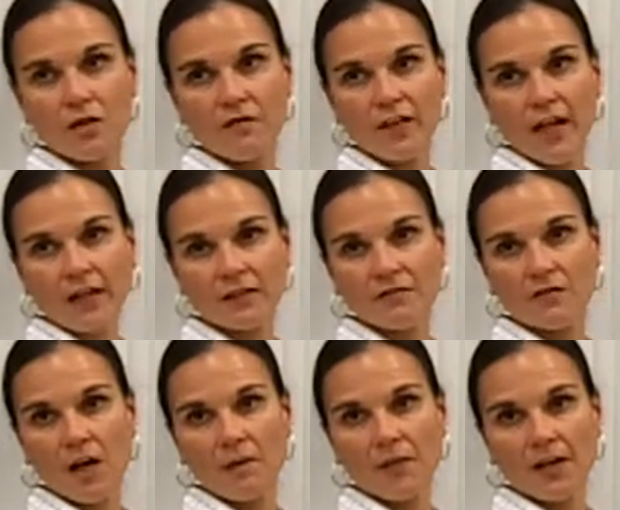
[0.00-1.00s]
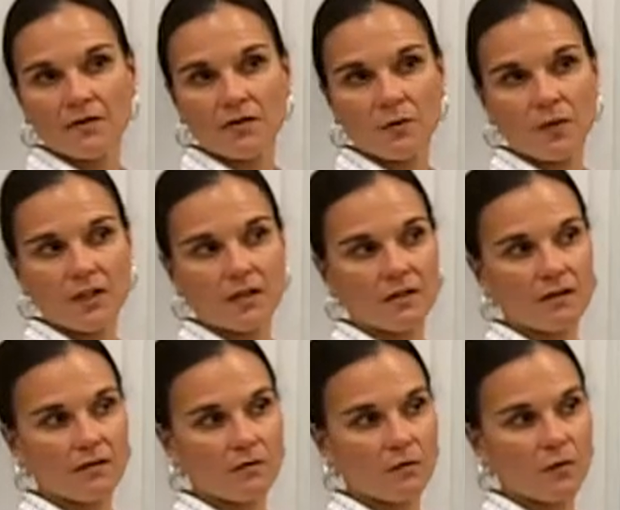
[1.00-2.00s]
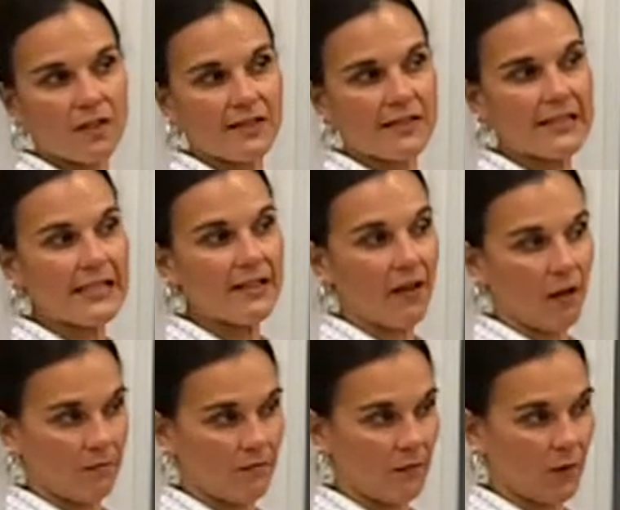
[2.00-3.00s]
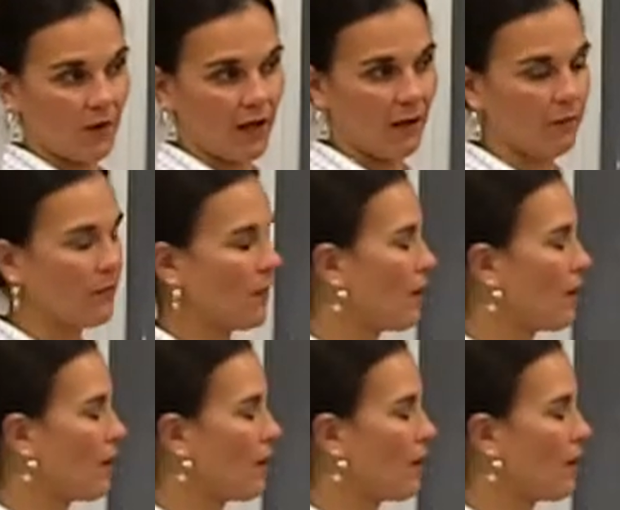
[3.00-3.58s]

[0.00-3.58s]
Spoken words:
UV active compounds so we can see them, okay?